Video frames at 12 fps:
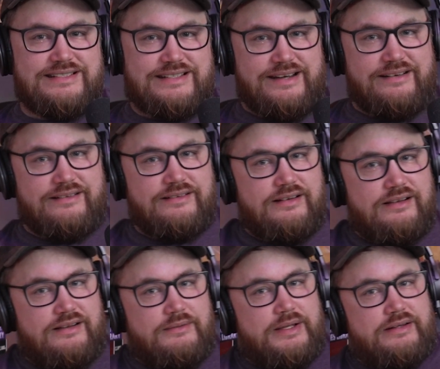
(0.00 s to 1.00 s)
chair,
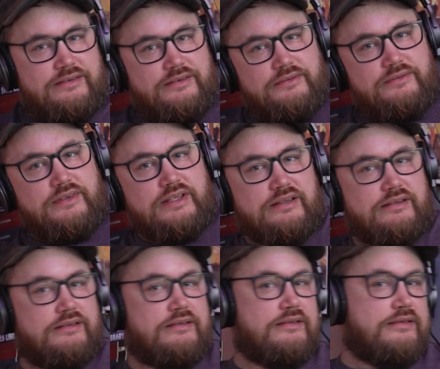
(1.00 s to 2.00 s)
I don't know if you can